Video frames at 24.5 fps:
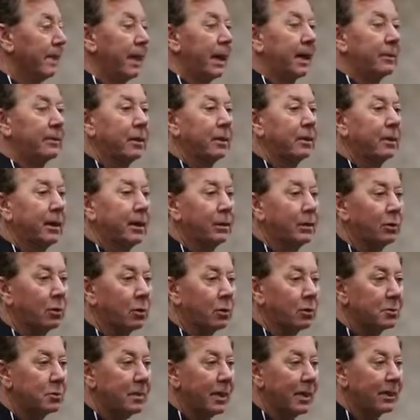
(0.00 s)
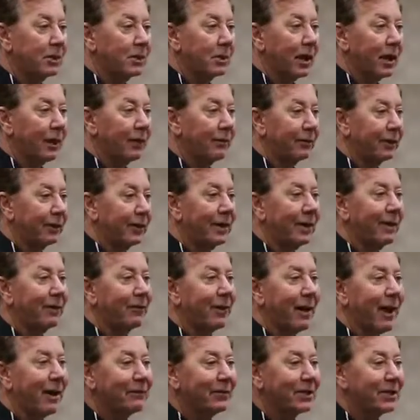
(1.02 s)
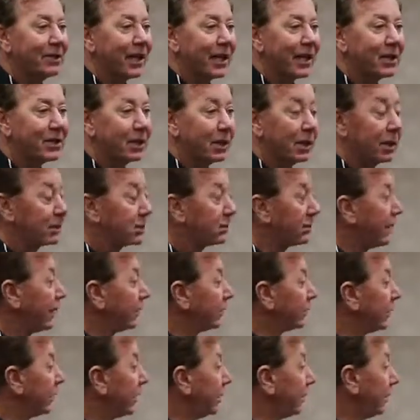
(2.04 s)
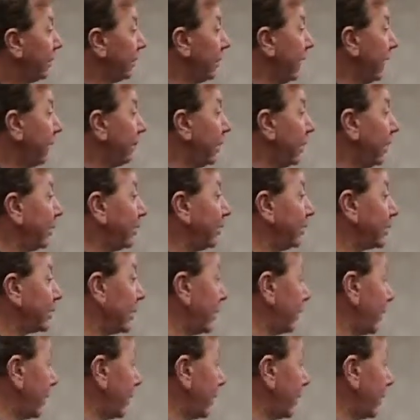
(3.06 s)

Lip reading: I'm going to make the world's best coffee. And never having tasted it. It smelled good. My grandpa used to